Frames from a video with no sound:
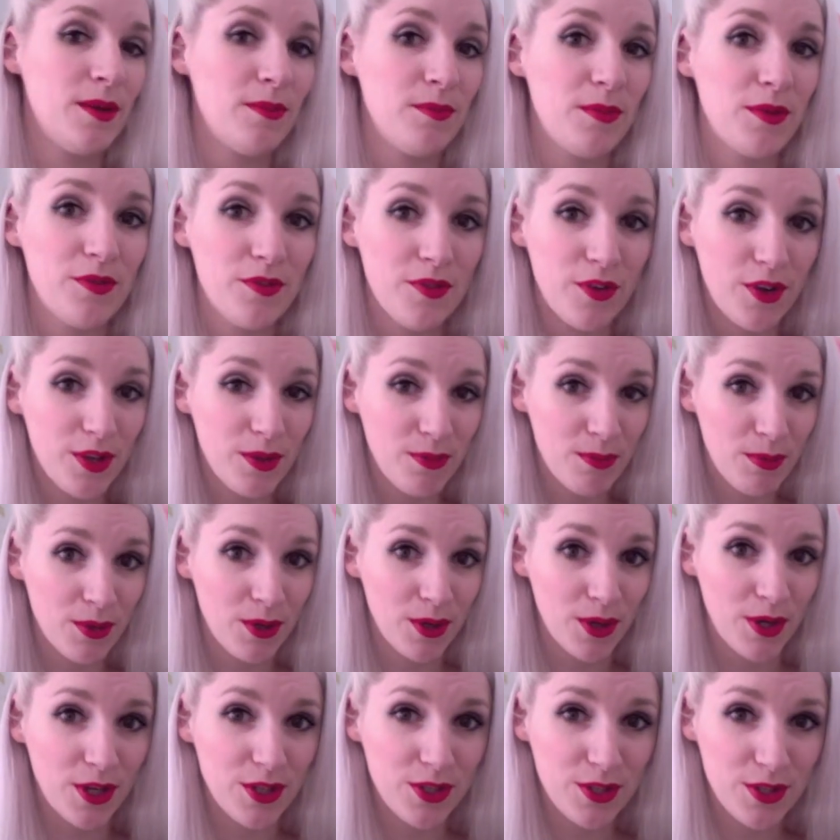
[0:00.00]
before you
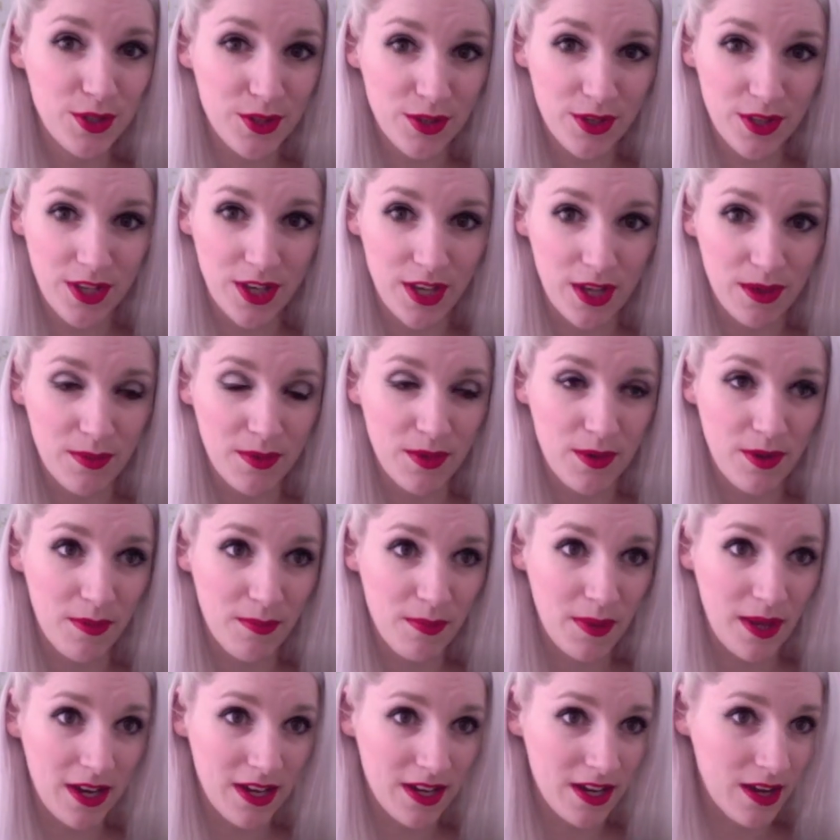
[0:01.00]
put another Kirby grip
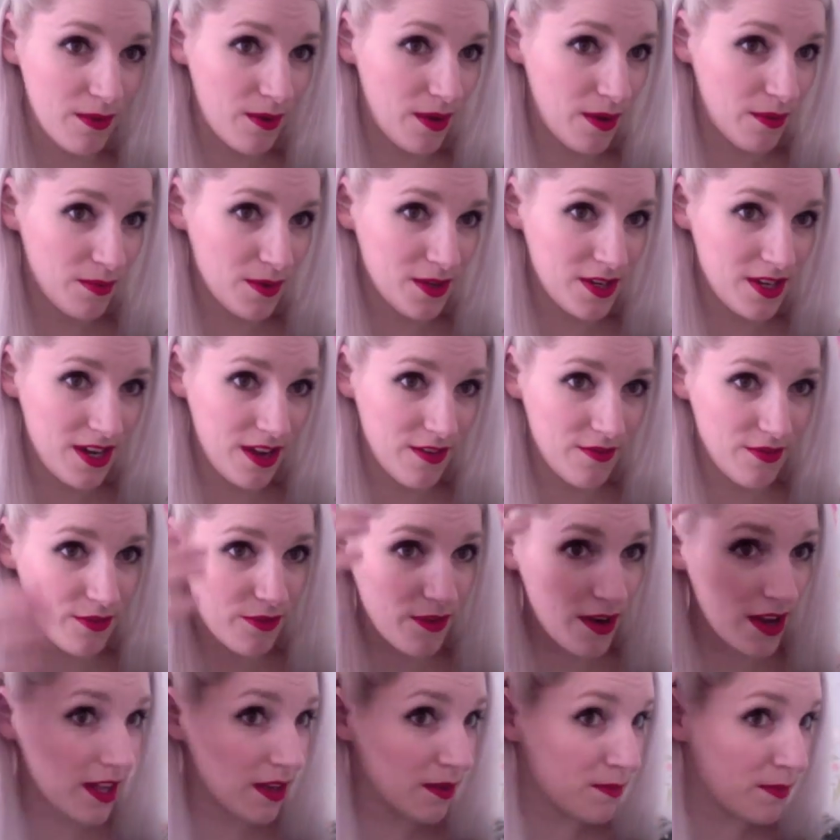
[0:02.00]
in. Now I would never
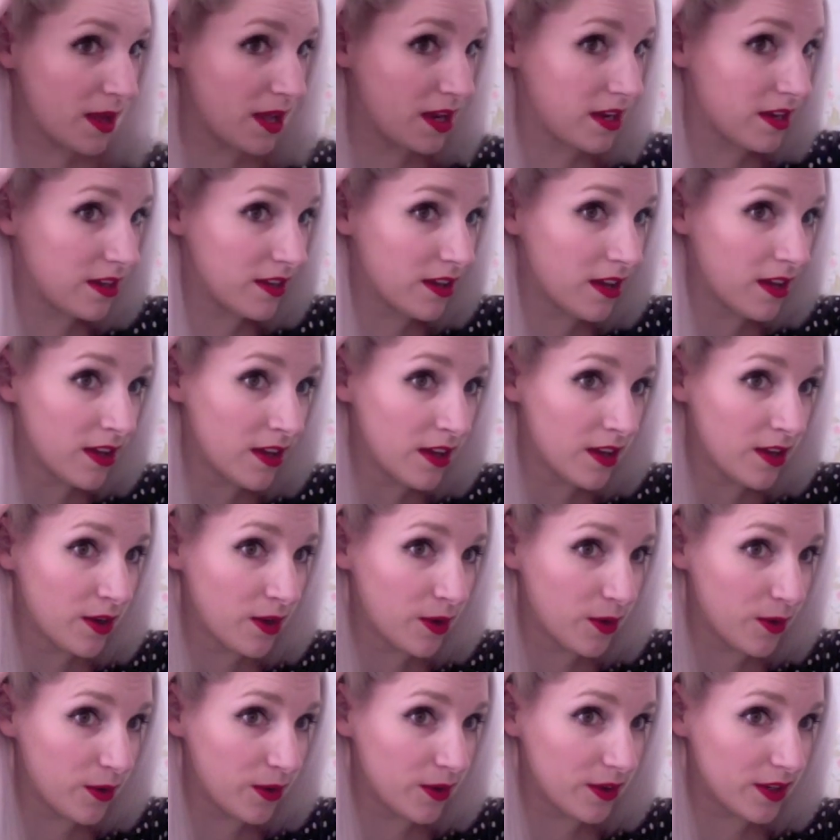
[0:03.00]
recommend
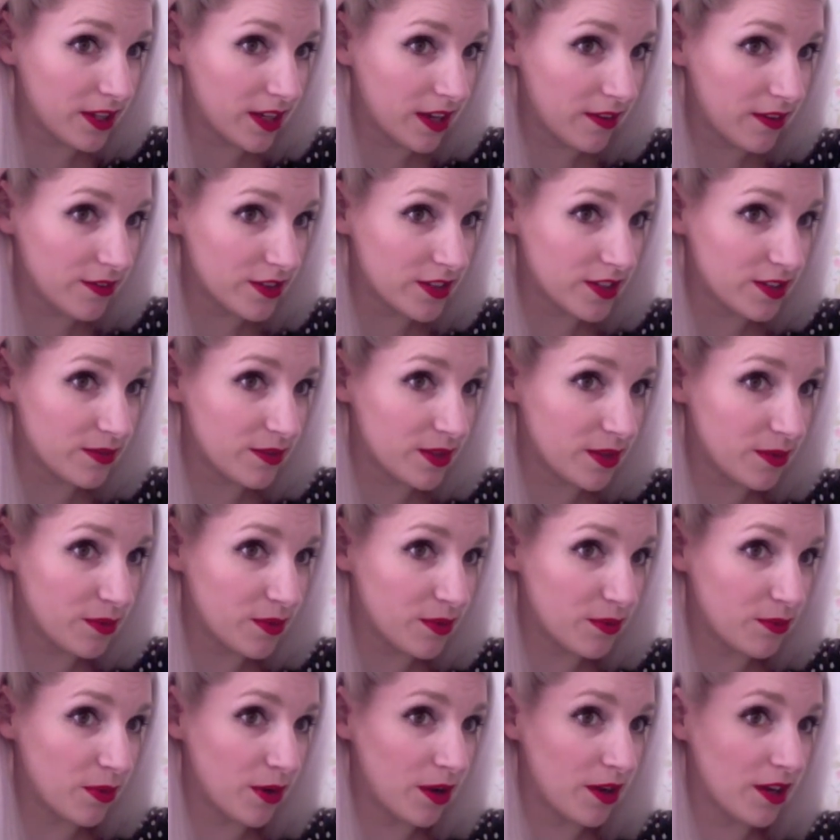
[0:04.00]
only ever doing it
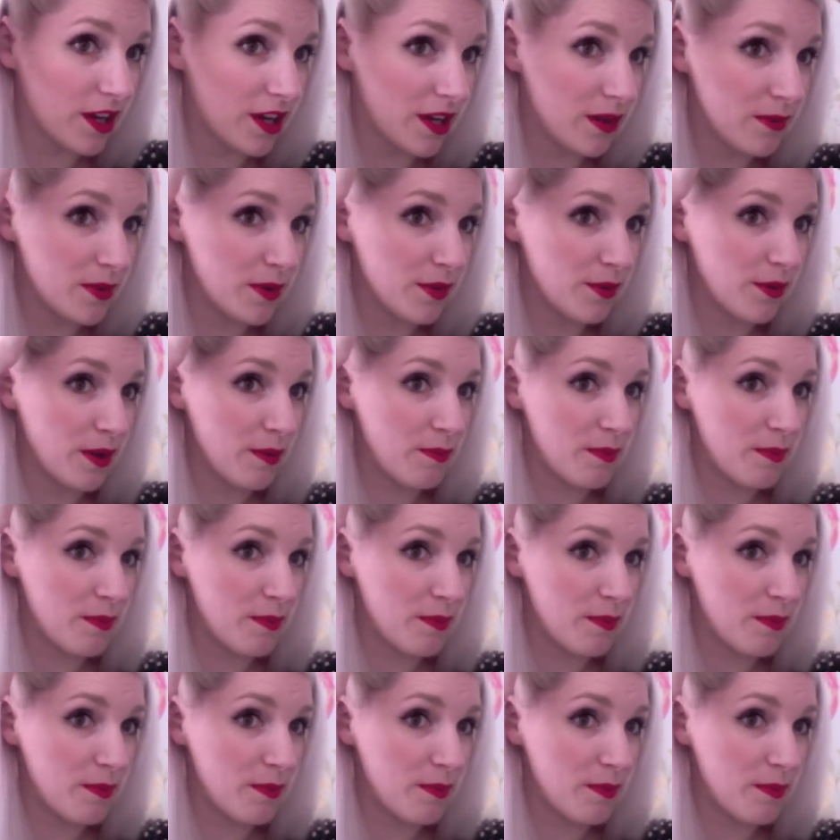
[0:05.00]
with one Kirby grip.